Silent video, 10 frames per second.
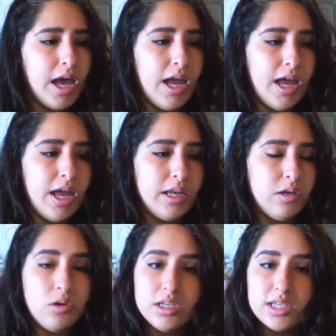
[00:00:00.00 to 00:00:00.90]

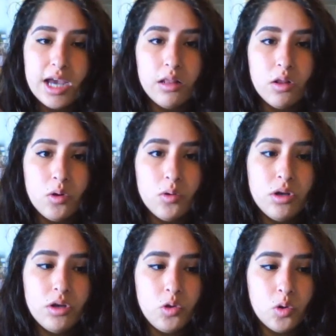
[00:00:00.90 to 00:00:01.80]
And you can
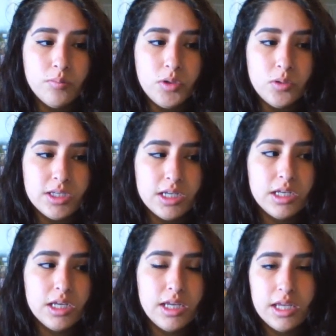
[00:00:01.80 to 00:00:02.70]
download your
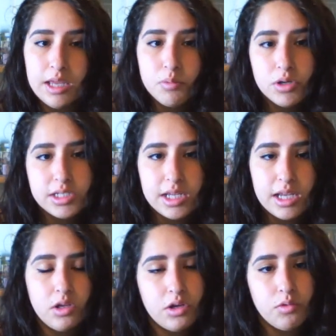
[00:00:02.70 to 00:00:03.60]
music and print it,
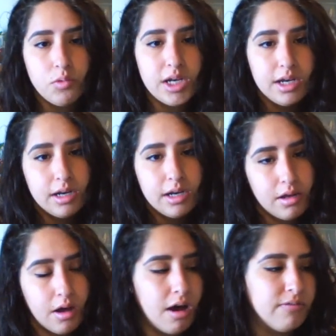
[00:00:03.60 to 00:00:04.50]
and you can read it
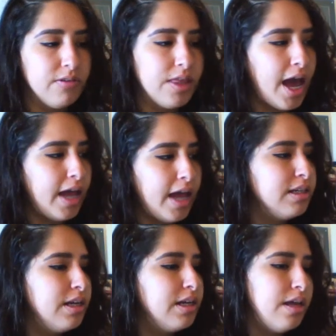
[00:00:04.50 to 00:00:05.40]
off of that
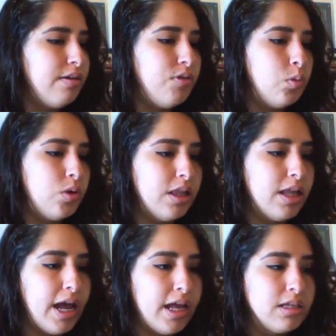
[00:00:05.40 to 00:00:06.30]
if you would
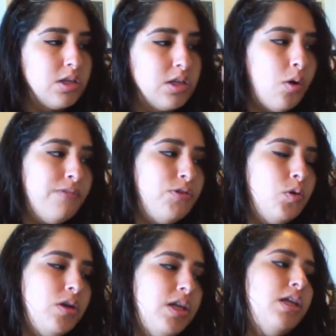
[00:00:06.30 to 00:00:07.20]
like. So if
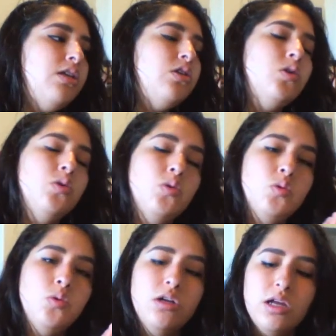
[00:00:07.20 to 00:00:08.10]
you need
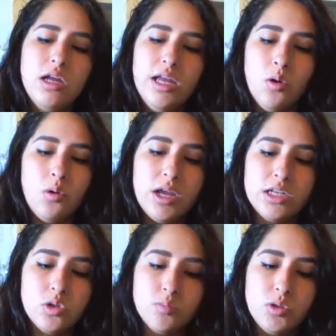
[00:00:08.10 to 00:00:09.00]
to go get your